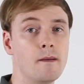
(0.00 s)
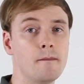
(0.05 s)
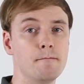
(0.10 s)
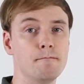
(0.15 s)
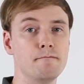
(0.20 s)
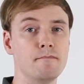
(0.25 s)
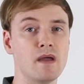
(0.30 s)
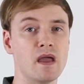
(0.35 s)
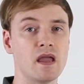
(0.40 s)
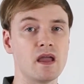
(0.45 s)

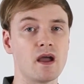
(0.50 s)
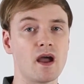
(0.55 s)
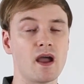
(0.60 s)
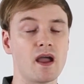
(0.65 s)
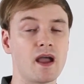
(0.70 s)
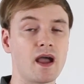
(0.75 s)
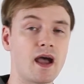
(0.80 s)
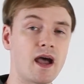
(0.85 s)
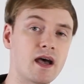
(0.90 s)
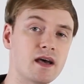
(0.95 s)
May I
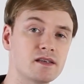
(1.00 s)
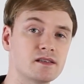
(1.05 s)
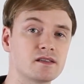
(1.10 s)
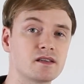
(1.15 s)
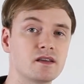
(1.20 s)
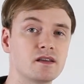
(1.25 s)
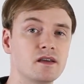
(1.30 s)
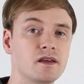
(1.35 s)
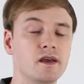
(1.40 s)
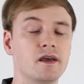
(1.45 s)
ask
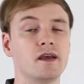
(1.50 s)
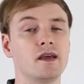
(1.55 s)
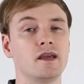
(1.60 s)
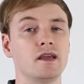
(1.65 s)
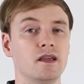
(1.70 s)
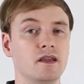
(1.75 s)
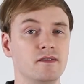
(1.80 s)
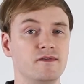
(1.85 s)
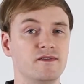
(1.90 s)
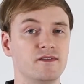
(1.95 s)

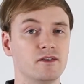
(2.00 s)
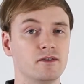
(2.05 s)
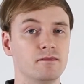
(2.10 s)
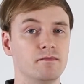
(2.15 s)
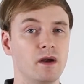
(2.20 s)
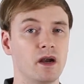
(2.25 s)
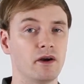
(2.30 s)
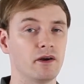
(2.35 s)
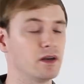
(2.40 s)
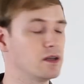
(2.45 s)
if you're
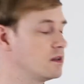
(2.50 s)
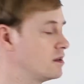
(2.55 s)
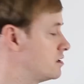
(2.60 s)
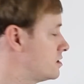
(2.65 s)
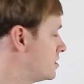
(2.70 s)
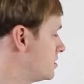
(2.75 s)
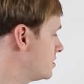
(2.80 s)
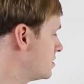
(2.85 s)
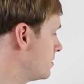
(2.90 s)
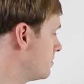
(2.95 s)
married?
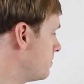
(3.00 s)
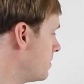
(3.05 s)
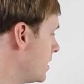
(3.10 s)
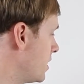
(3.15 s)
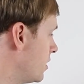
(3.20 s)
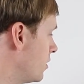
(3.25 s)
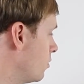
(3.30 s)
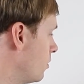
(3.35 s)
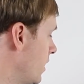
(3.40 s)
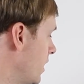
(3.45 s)
This is a
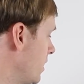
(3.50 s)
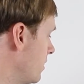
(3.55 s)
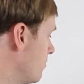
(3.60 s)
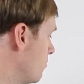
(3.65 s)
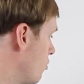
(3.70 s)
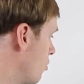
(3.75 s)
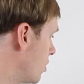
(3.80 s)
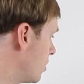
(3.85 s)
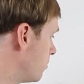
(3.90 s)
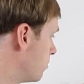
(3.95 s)
better way,
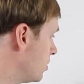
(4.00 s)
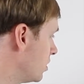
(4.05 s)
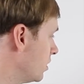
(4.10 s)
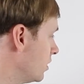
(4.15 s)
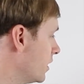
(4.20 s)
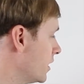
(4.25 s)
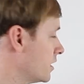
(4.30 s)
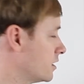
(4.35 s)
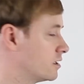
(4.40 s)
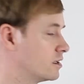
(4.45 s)
more
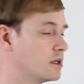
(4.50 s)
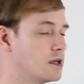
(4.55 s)
polite.